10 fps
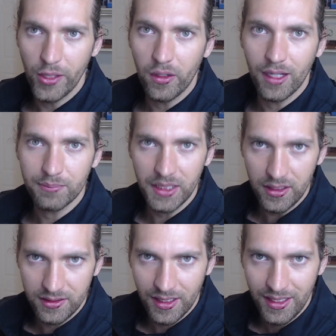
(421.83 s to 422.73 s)

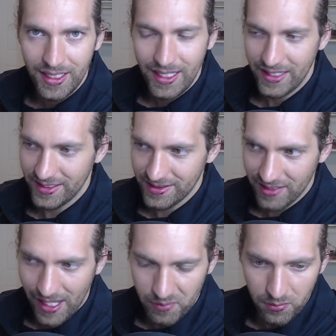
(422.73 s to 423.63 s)
companies. And this has
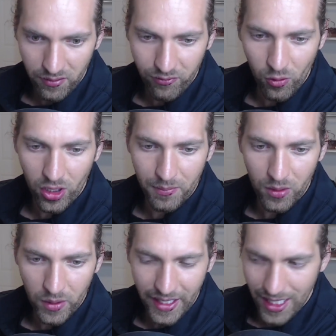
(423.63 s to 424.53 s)
happened before,
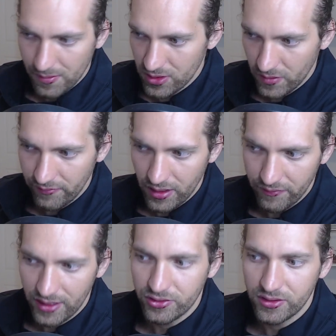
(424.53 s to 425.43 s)
but what happens when
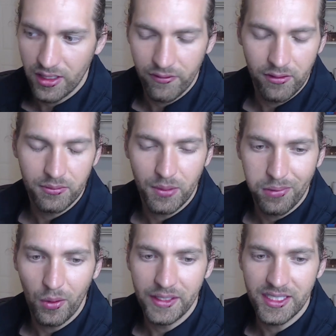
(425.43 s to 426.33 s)
investors have
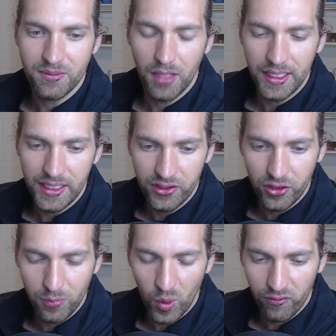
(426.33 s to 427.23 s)
deployed this money
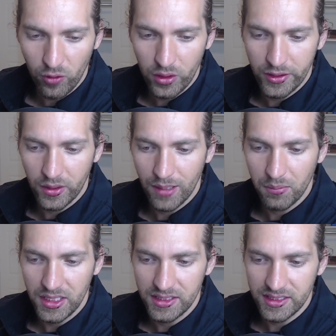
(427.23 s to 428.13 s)
into portfolio
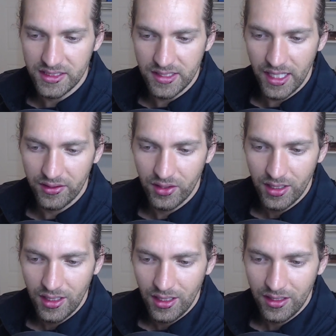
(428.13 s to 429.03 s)
companies is that
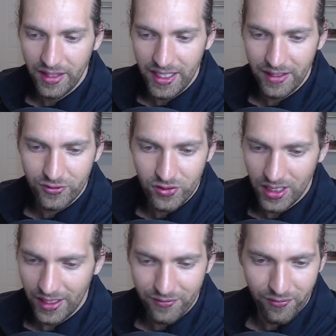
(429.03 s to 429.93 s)
they've
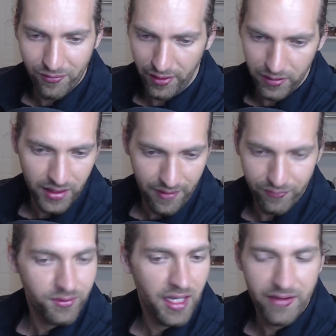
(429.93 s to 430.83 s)

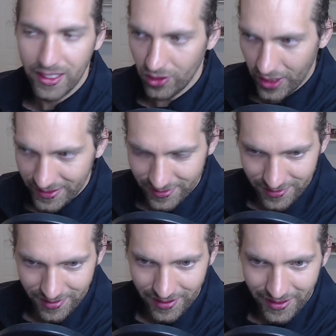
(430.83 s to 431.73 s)
had
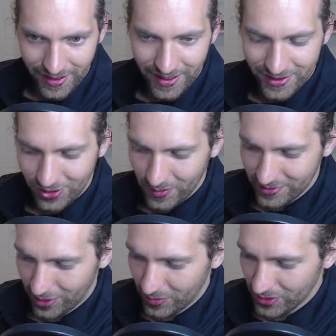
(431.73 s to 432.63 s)
losses. And so
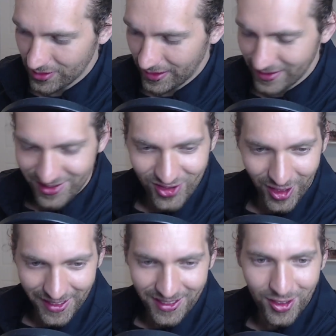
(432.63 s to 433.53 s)
it's almost like this
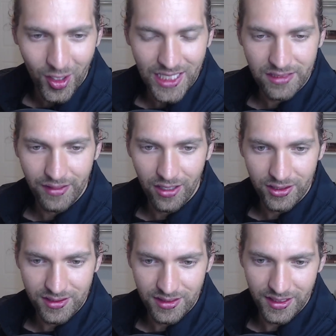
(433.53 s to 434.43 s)
sunken cost
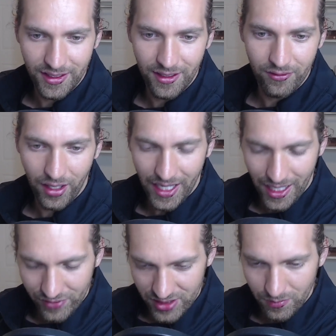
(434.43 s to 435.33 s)
fallacy of, I
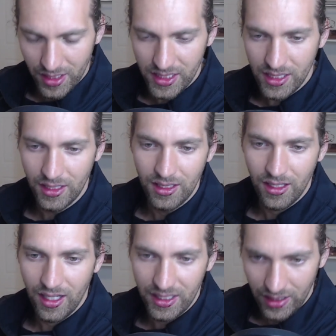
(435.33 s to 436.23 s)
have this money,
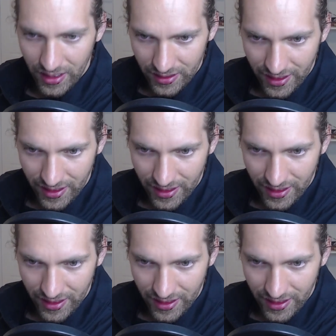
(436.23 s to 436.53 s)
I